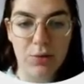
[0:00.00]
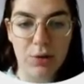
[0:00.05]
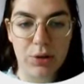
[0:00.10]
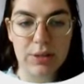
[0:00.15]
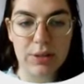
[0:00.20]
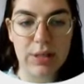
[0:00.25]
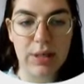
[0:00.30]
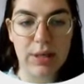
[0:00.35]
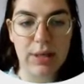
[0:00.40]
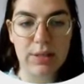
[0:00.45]
For
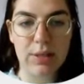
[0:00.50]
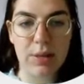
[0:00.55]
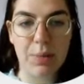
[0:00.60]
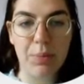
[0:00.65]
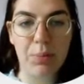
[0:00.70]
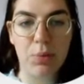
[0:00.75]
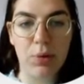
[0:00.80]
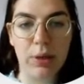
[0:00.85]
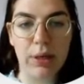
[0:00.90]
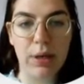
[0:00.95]

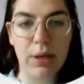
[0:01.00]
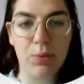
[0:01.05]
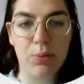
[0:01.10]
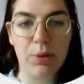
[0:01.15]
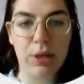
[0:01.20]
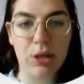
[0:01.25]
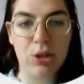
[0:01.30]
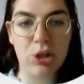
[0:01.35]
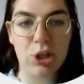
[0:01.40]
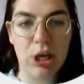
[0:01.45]
example, here
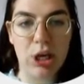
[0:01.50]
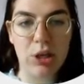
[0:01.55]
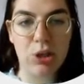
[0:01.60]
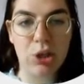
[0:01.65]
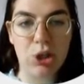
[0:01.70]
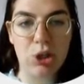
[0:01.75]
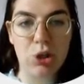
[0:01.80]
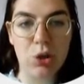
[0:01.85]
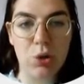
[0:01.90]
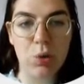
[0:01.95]
we can
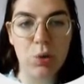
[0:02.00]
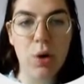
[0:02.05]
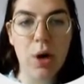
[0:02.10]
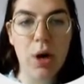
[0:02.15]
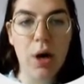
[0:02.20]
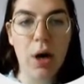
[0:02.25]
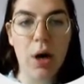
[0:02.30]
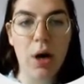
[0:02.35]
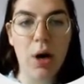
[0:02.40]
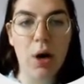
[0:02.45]
change to
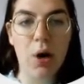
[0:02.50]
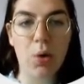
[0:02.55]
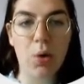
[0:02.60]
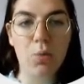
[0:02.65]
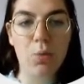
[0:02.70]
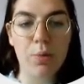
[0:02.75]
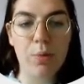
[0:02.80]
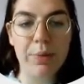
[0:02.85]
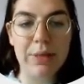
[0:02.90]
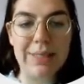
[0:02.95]
uh,
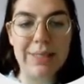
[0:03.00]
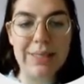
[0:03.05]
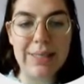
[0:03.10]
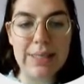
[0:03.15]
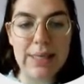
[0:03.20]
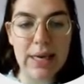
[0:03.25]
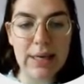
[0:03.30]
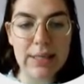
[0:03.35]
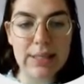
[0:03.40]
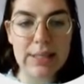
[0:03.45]
woman
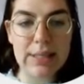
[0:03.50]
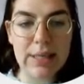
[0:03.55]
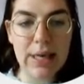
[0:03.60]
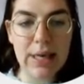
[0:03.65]
six